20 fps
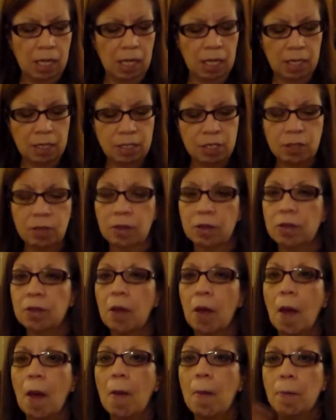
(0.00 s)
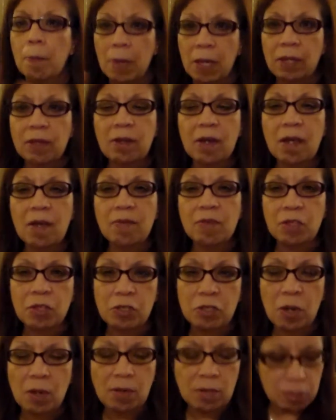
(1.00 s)
It's good. Better if
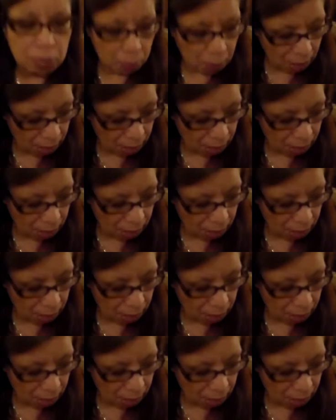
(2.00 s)
it throws